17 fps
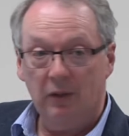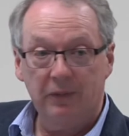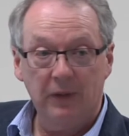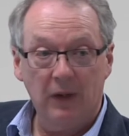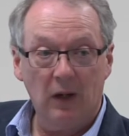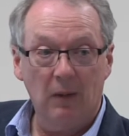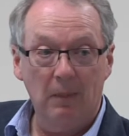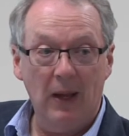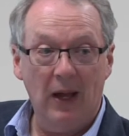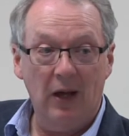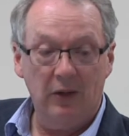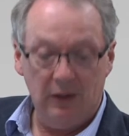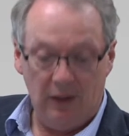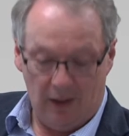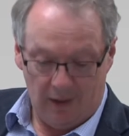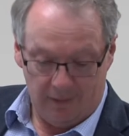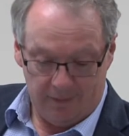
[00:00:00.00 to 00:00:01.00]
a fair
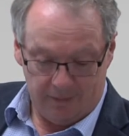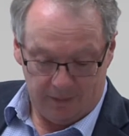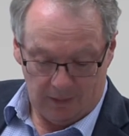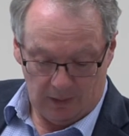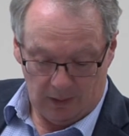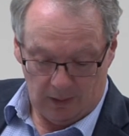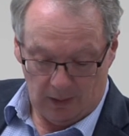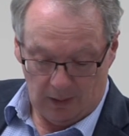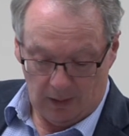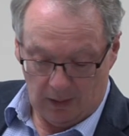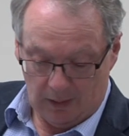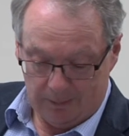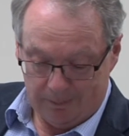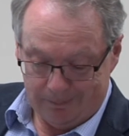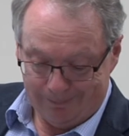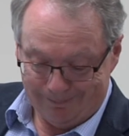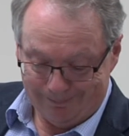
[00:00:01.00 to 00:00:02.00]
amount of
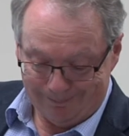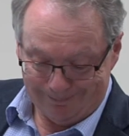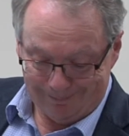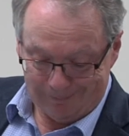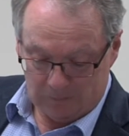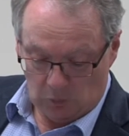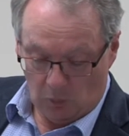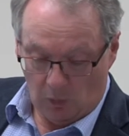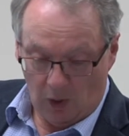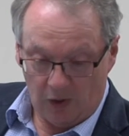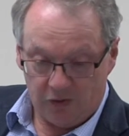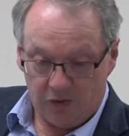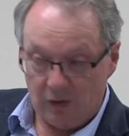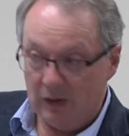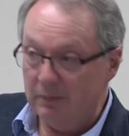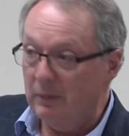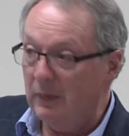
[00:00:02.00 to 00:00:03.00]
Wall
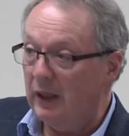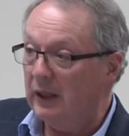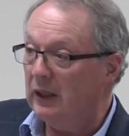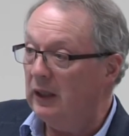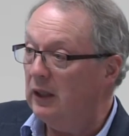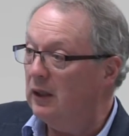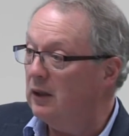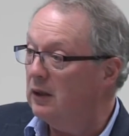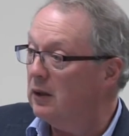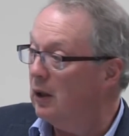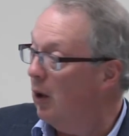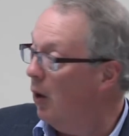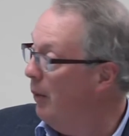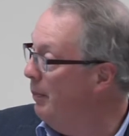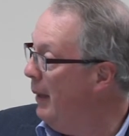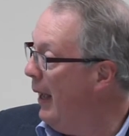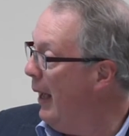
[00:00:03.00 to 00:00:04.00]
Street money into
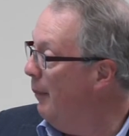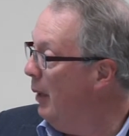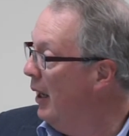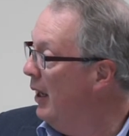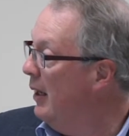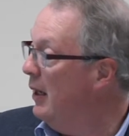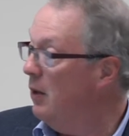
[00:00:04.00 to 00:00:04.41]
Obama,